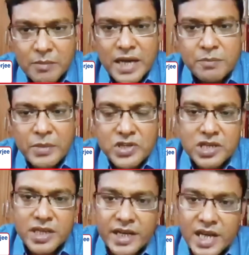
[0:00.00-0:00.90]
but
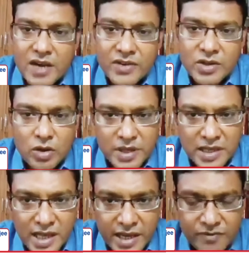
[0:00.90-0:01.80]
patient can have a
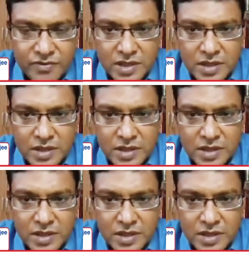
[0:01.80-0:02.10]
normal life.